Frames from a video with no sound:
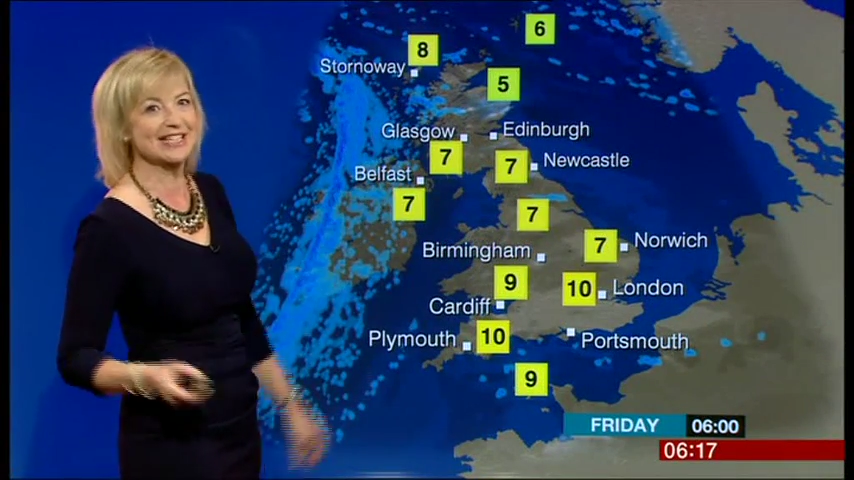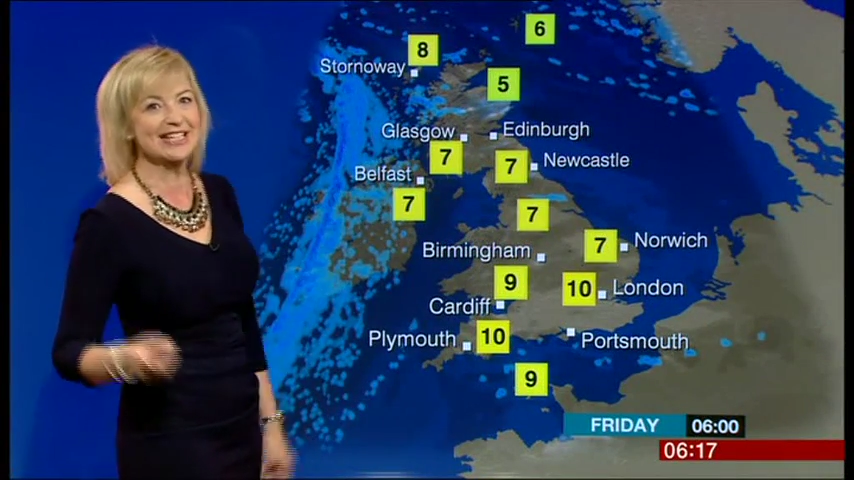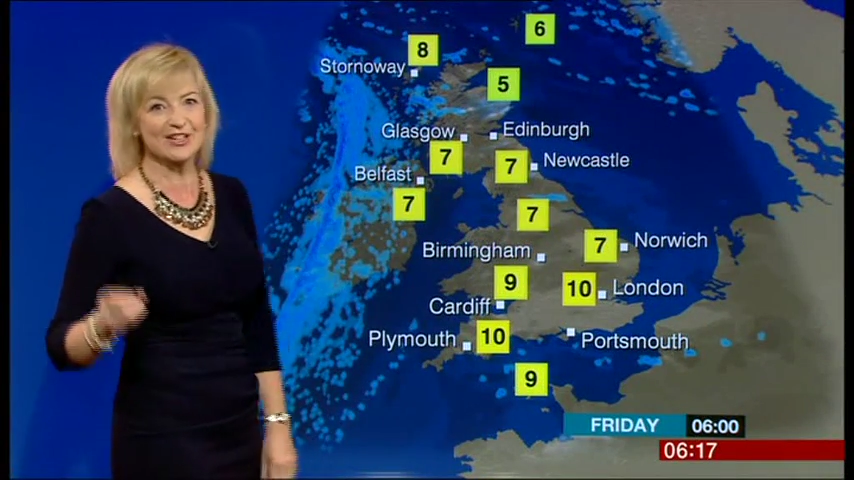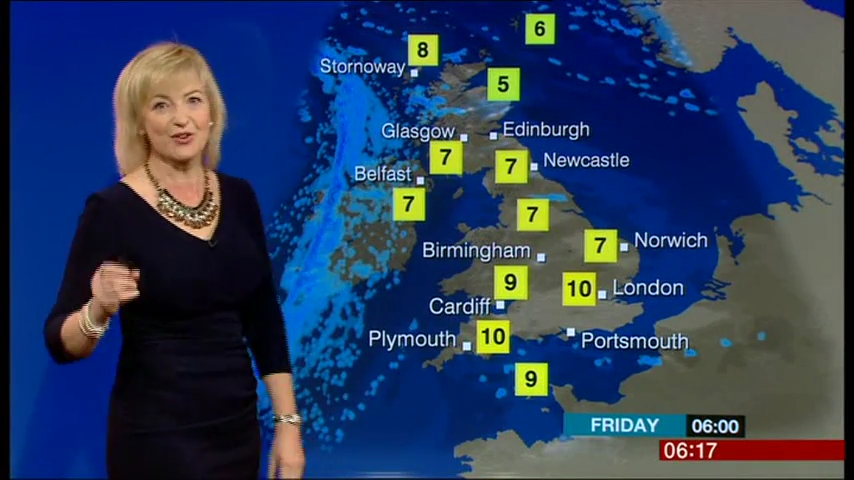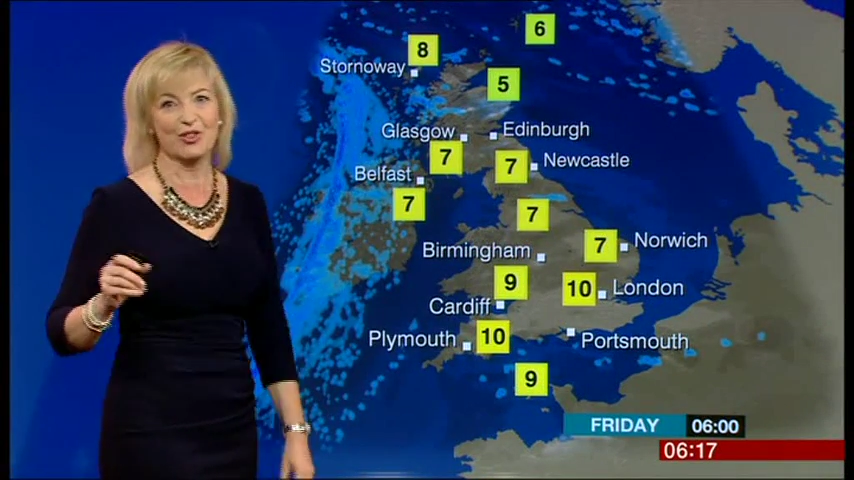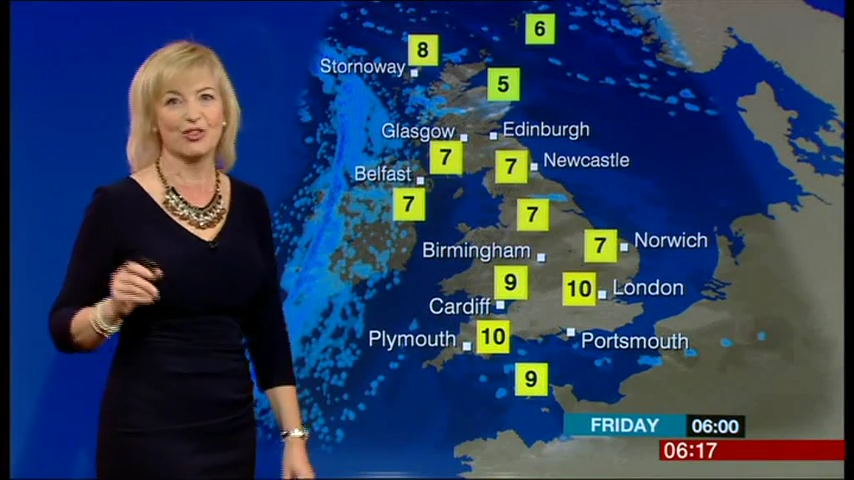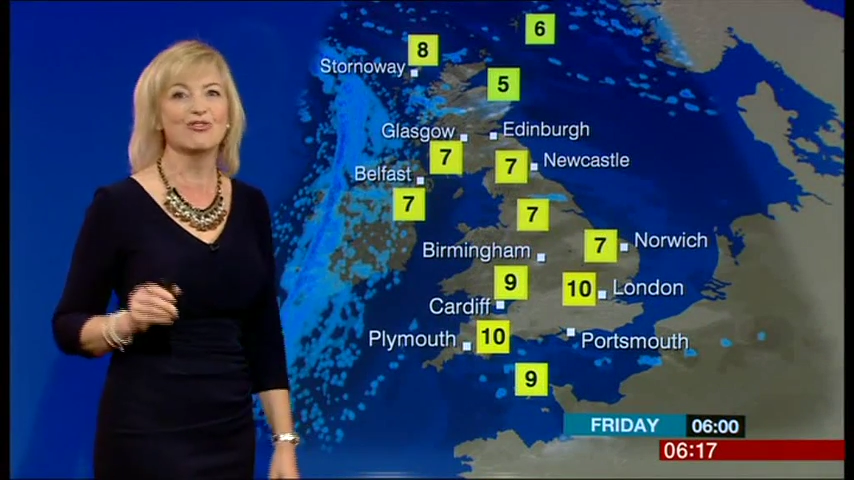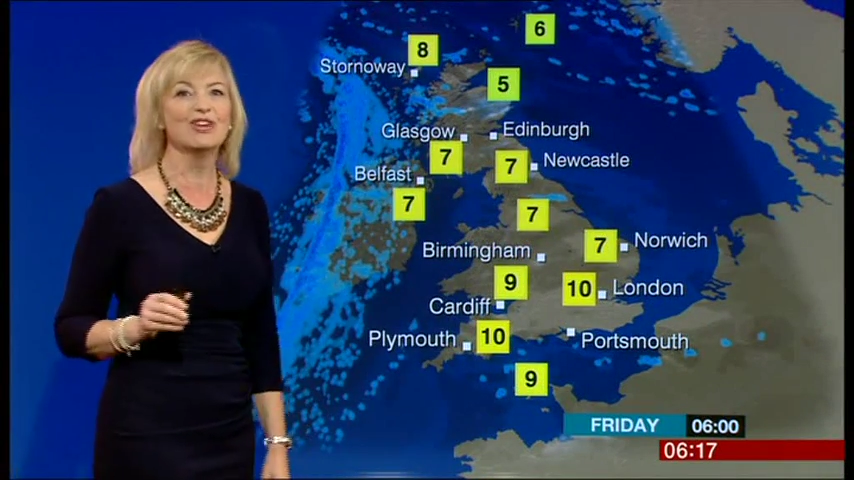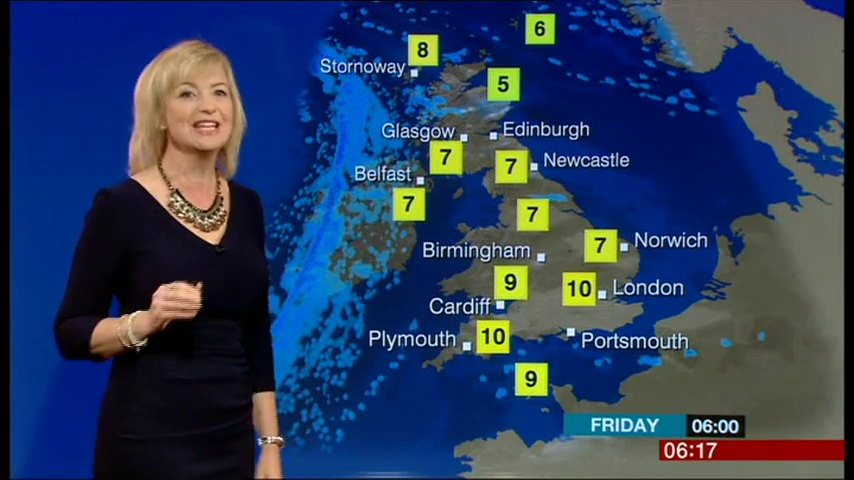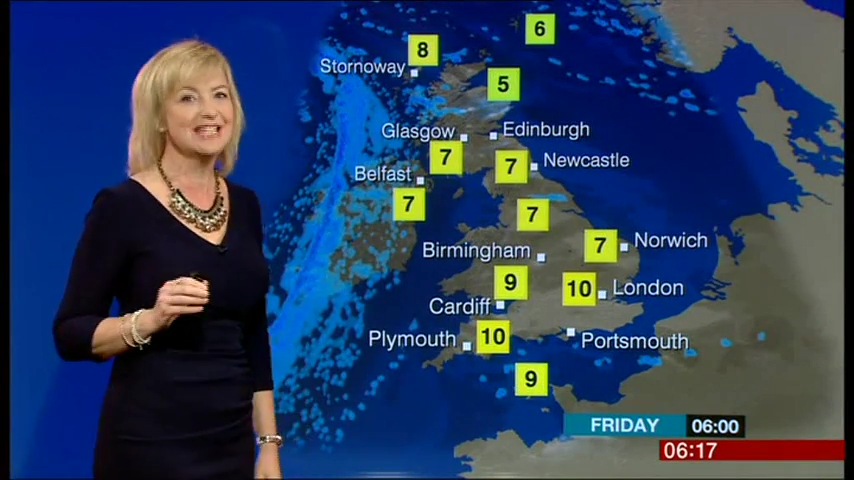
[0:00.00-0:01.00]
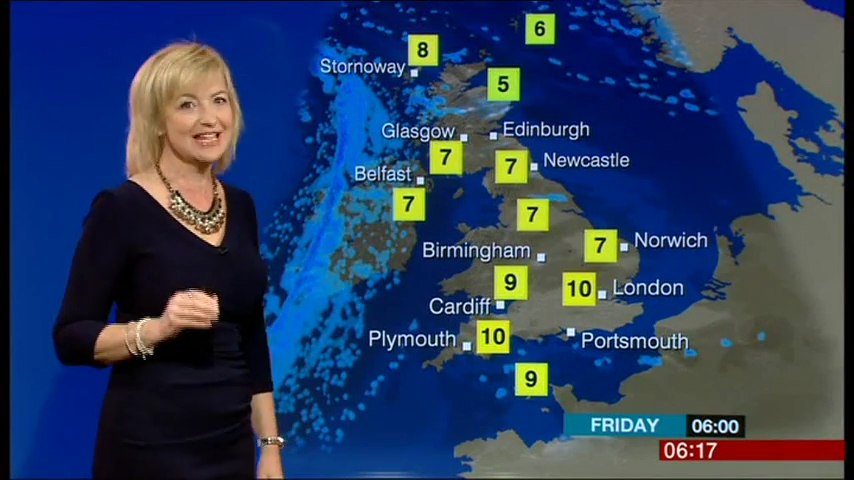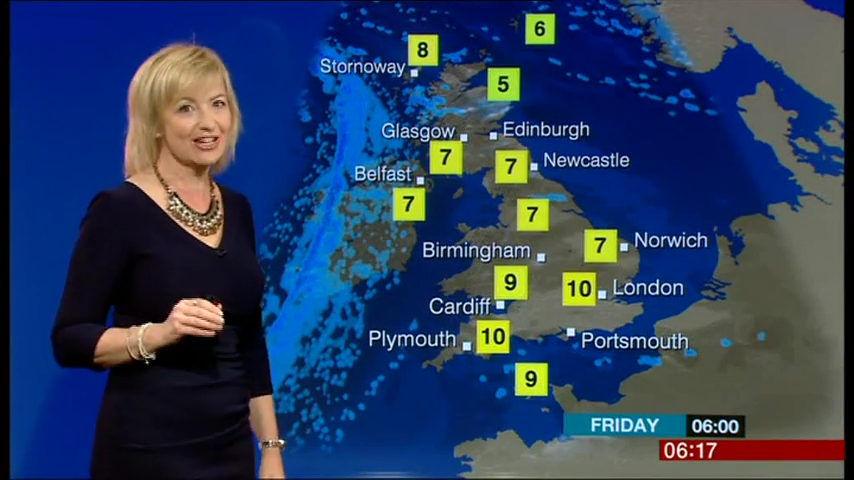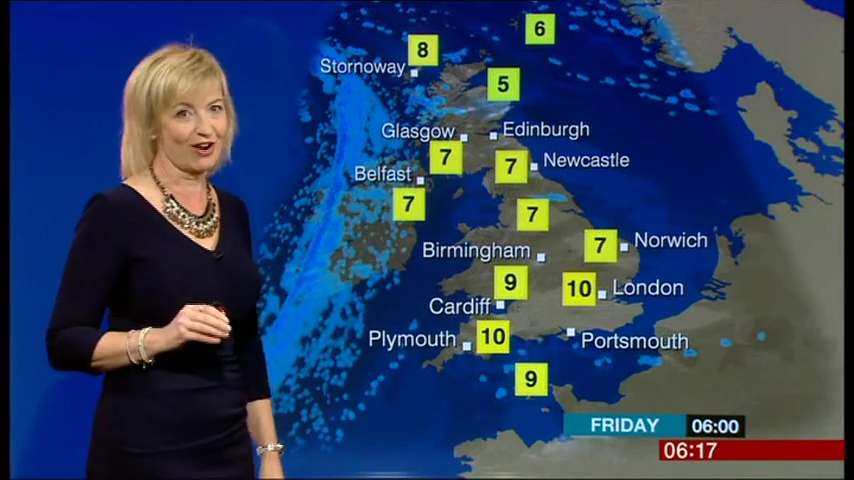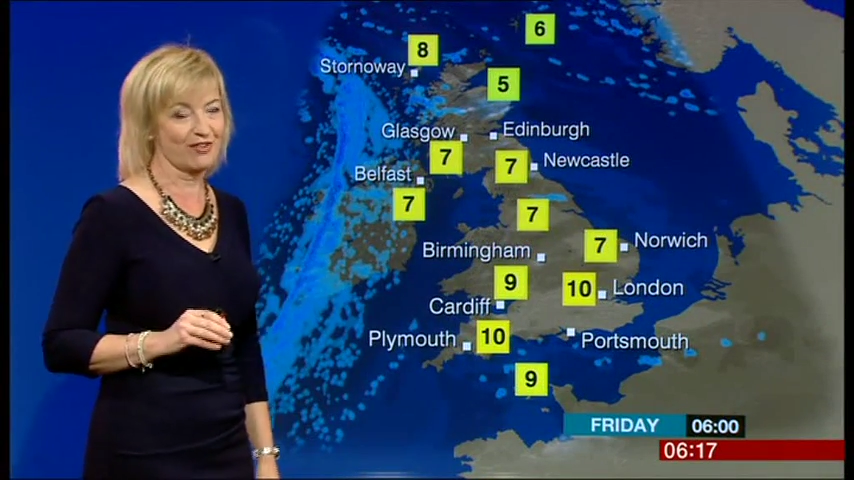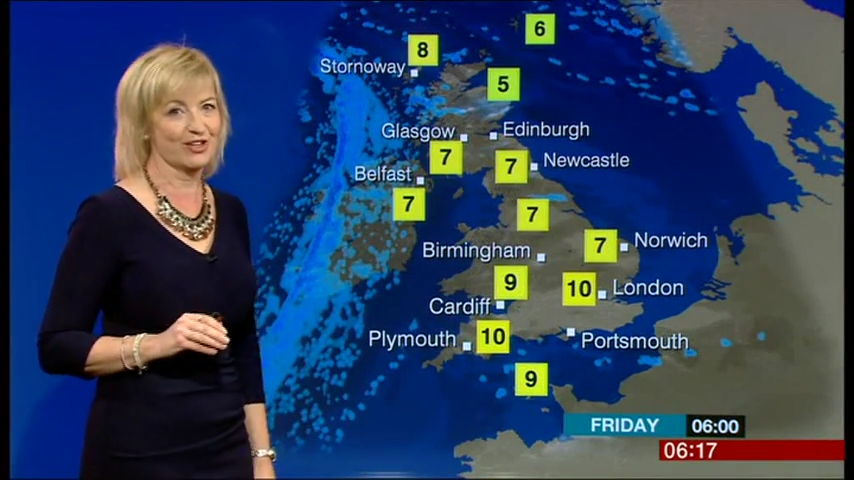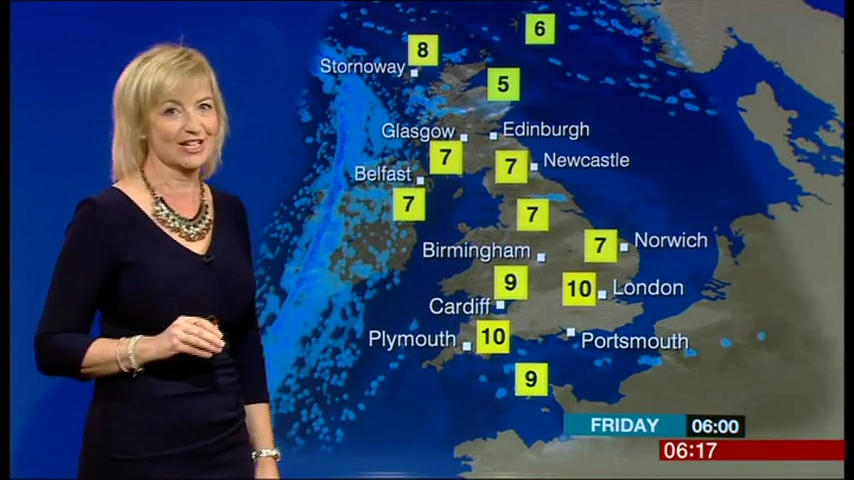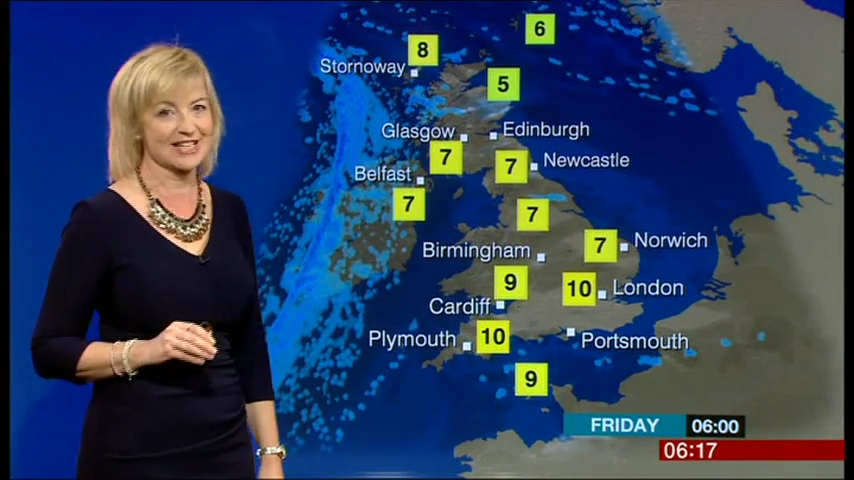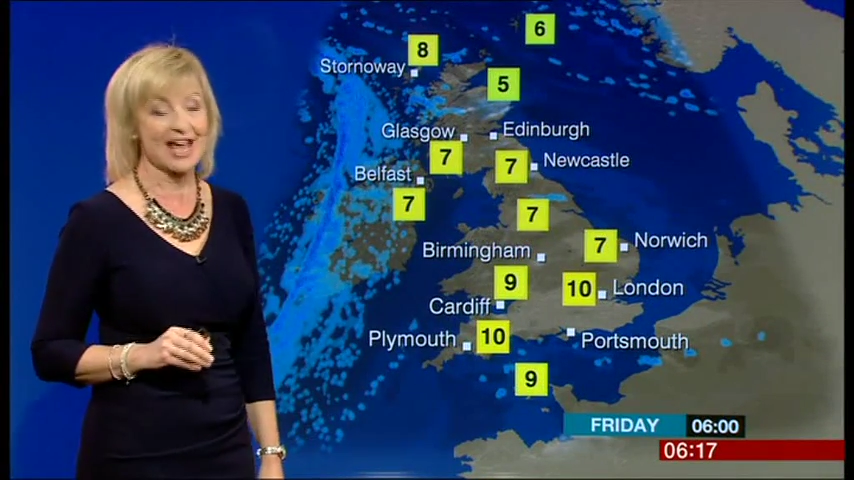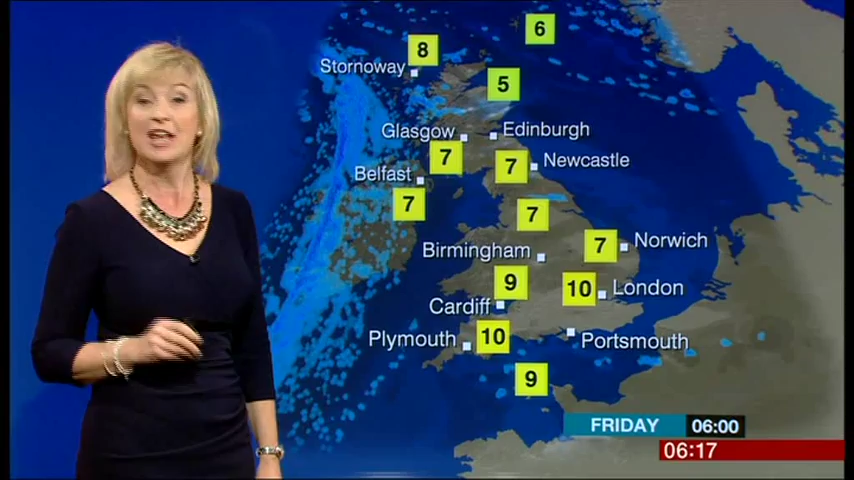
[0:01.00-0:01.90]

These are 3D graphics.